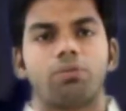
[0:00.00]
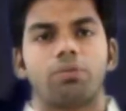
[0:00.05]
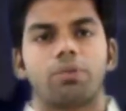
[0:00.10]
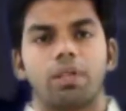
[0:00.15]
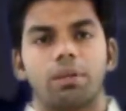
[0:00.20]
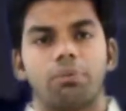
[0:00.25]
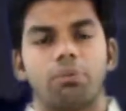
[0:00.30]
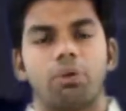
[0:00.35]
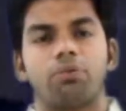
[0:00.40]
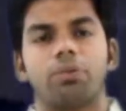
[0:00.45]

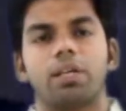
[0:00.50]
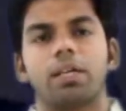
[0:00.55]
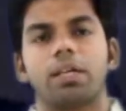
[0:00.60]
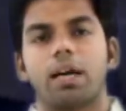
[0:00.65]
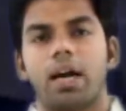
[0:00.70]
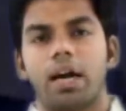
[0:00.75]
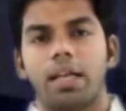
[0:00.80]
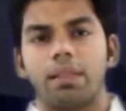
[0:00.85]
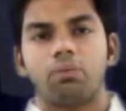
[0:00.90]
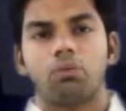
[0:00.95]

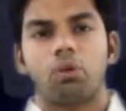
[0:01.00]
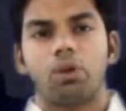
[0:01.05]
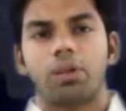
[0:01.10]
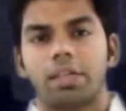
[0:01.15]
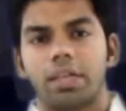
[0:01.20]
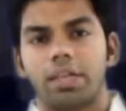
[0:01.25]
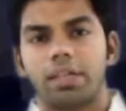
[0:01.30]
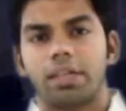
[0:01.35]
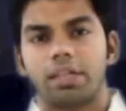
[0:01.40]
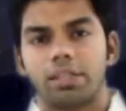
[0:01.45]
removing
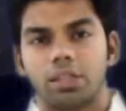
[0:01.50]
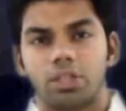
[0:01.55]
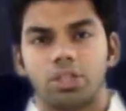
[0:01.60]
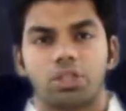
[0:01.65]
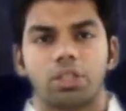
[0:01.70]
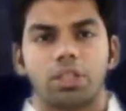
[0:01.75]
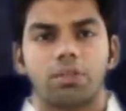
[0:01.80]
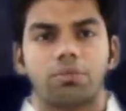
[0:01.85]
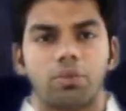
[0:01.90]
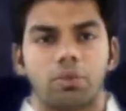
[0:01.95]
unwanted
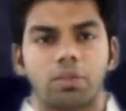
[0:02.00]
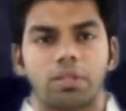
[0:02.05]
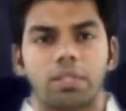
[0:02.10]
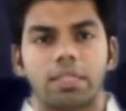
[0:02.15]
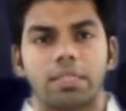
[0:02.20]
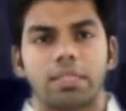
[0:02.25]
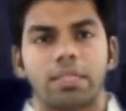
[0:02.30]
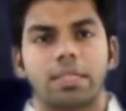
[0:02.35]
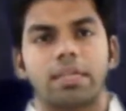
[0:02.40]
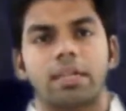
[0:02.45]
inertia
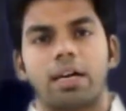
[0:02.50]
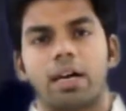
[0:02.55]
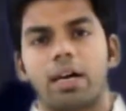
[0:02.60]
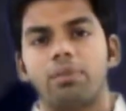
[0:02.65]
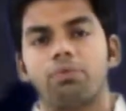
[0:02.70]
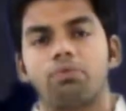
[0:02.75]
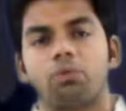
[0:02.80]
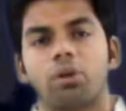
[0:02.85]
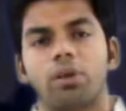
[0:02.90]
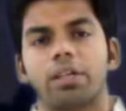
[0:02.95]
forces and
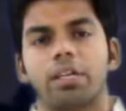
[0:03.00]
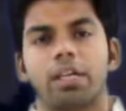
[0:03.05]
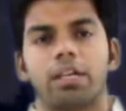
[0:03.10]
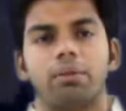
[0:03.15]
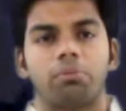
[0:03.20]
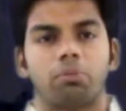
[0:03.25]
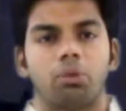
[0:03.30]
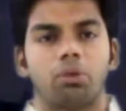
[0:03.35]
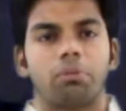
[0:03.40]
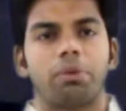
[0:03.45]
unwanted
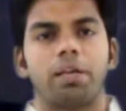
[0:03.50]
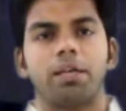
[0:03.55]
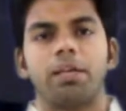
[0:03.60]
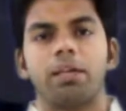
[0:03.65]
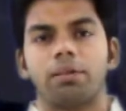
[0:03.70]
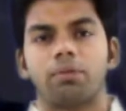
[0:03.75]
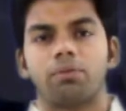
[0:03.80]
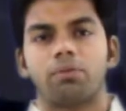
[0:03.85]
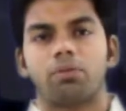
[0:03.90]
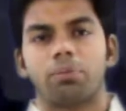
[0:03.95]

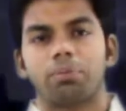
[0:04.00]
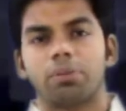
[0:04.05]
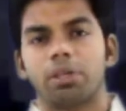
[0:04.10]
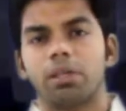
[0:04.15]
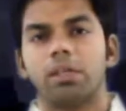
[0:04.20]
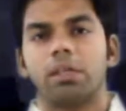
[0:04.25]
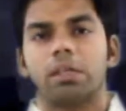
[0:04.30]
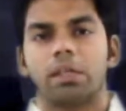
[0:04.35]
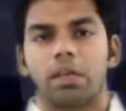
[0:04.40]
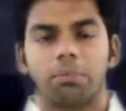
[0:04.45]
moment from
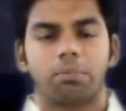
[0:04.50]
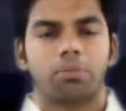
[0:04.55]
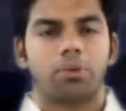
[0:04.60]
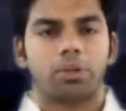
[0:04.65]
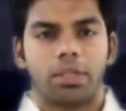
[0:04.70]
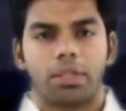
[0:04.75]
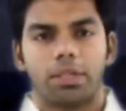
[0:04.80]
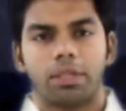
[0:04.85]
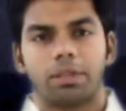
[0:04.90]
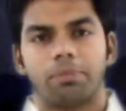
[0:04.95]
the
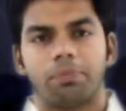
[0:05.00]
component.